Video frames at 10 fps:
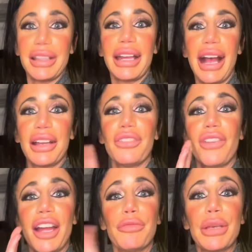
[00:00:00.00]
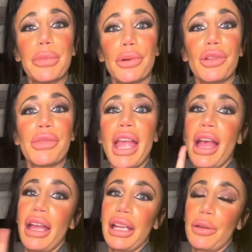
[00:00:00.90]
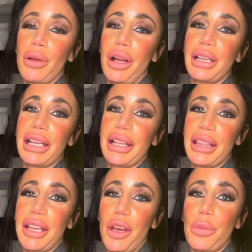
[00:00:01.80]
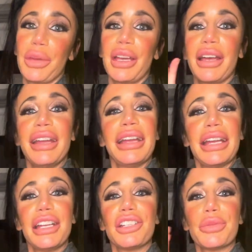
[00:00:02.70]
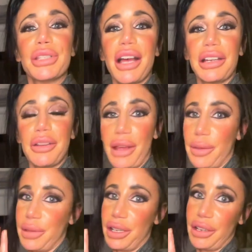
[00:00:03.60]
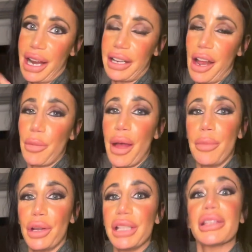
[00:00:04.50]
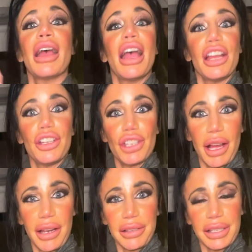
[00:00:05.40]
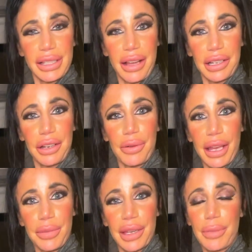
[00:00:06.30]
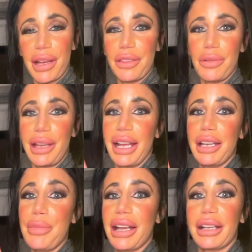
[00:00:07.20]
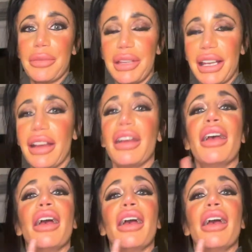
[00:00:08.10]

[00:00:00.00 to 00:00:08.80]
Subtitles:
They added 5 people: Iran, Ethiopia, Egypt, Saudi Arabia, United Arab Emirates. And shout out to Saudi Arabia, by the way, and Mecca Arabia.